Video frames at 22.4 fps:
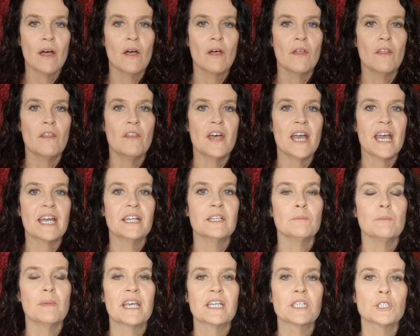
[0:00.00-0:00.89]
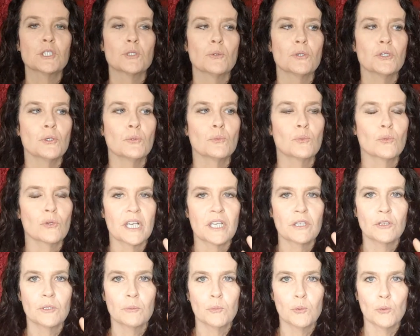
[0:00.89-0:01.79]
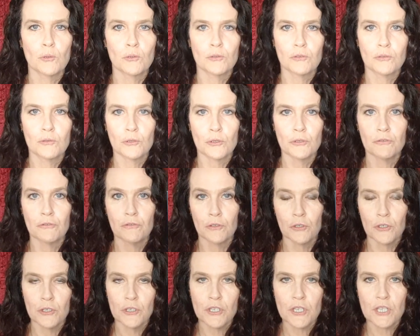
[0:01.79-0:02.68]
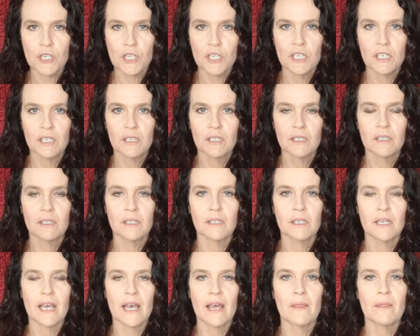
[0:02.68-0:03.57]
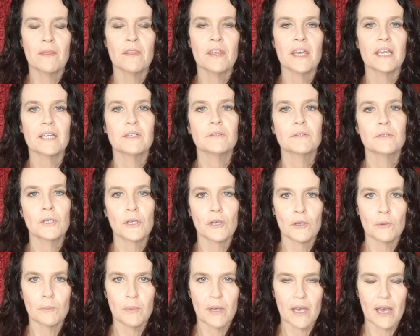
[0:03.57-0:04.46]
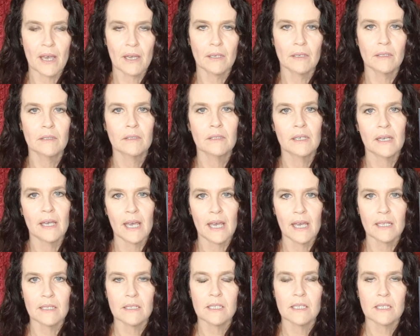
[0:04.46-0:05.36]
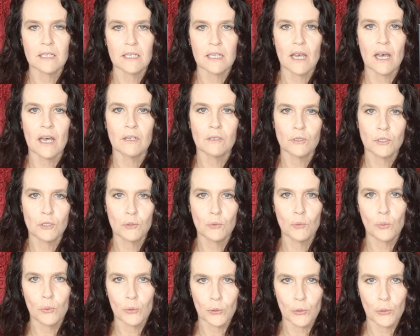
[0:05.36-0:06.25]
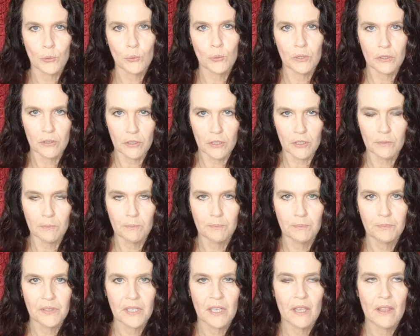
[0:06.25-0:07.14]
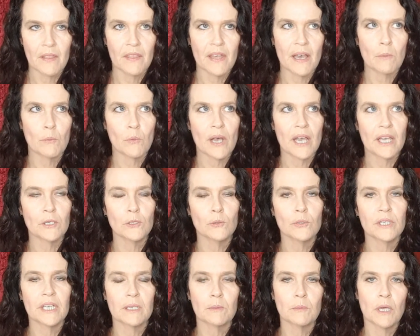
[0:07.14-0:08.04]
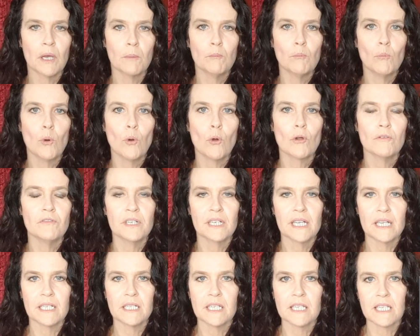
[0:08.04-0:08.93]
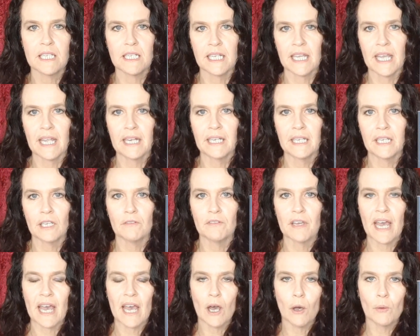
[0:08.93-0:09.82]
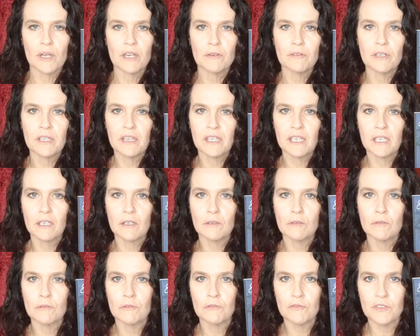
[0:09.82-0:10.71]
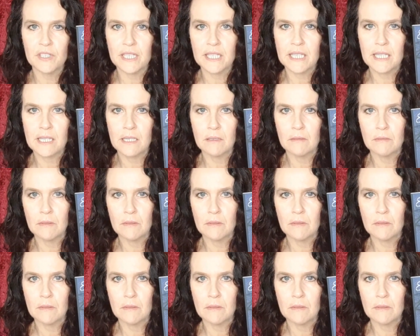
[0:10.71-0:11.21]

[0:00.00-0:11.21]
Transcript: then make sure you read the book through first and then go back and start to work with it. That way you'll get a more of an understanding of how everything fits